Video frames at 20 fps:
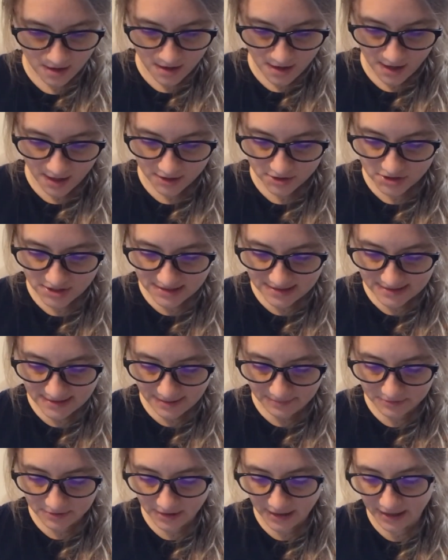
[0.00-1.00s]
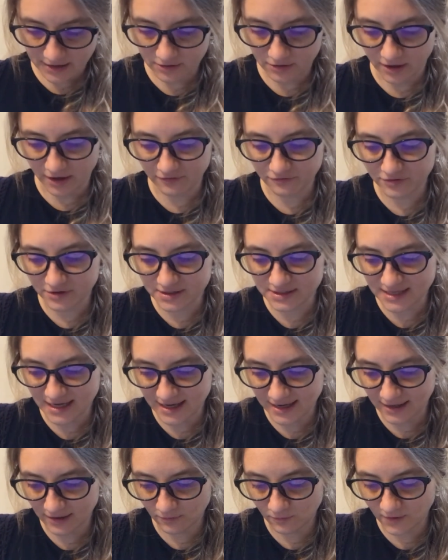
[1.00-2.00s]
Hedgie slept later every
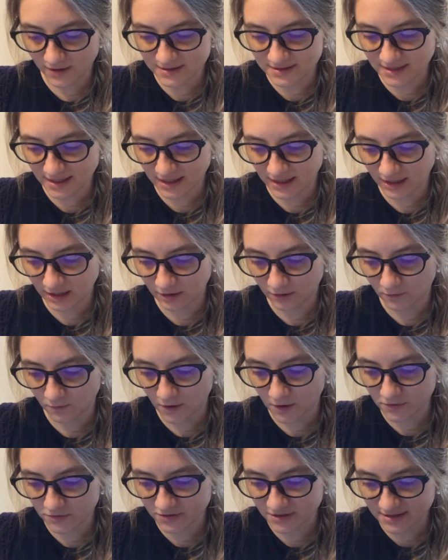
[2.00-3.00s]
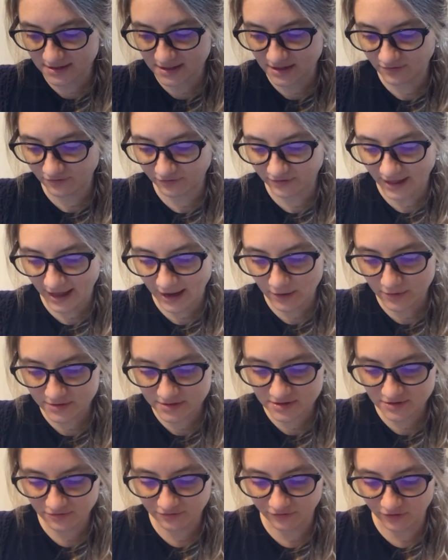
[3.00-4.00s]
day. One day he awoke to see
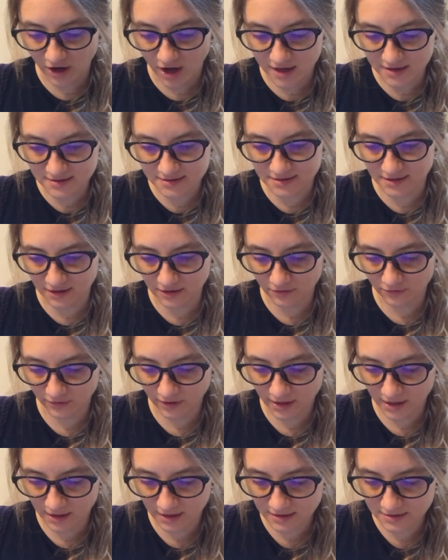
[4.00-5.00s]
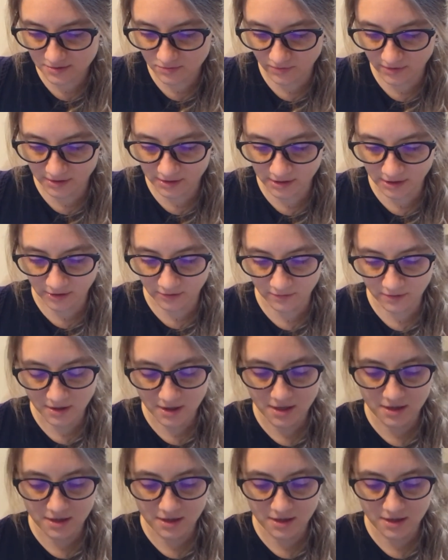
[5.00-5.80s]
flowers of frost decorating his window.